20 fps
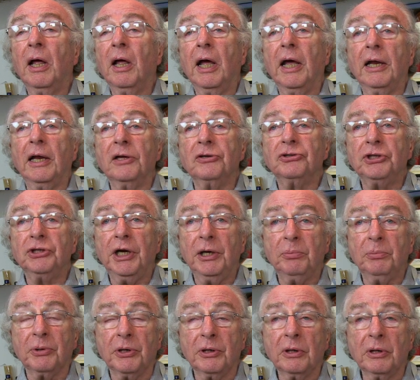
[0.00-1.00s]
It is
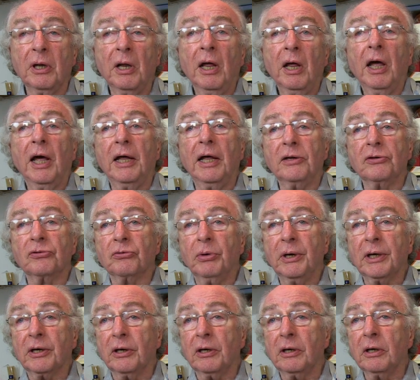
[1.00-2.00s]
cheaper, it is
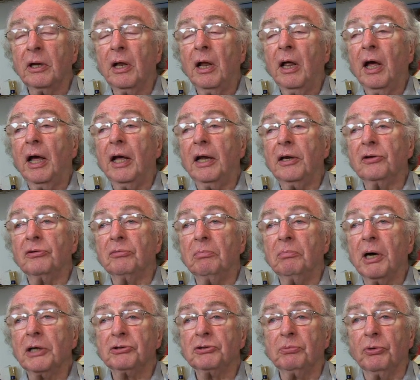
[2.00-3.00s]
quicker, it is
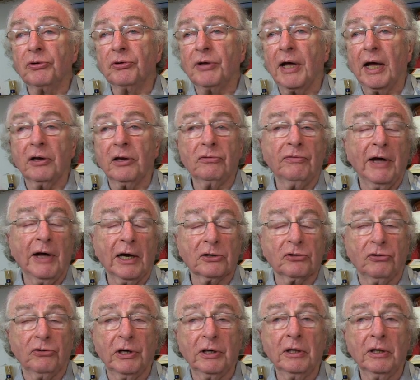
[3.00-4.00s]
much more
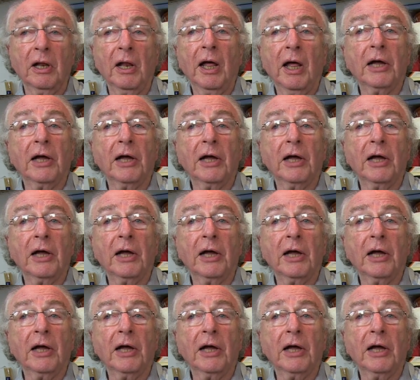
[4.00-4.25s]
satisfactory.